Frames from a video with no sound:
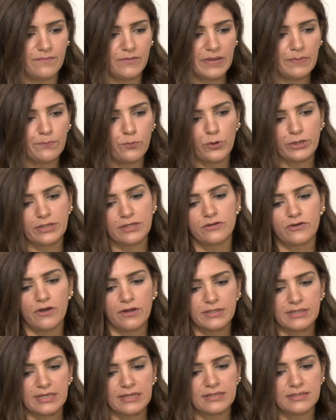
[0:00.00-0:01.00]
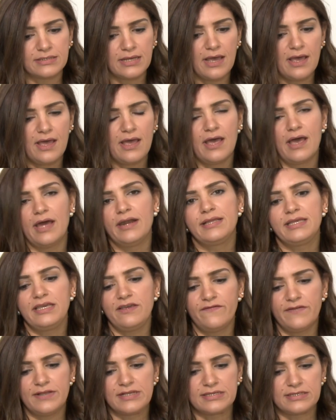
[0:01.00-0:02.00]
imported content, and it
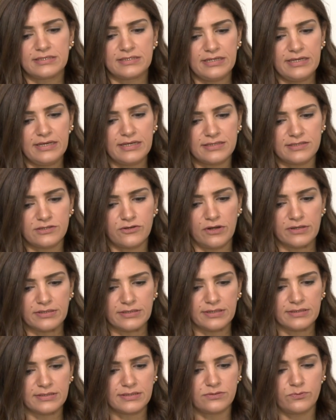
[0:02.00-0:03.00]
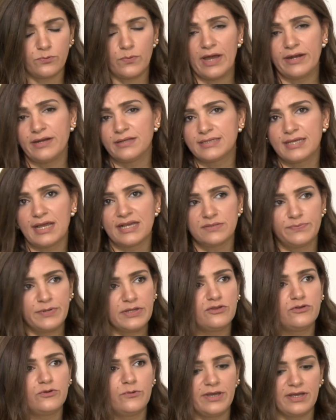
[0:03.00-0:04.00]
even seeks content, and it has
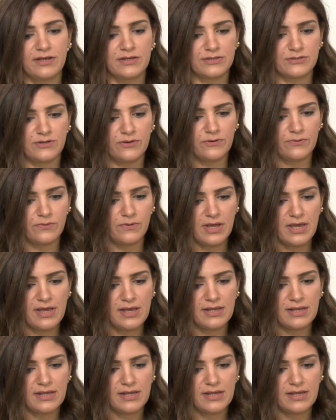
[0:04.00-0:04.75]
been doing so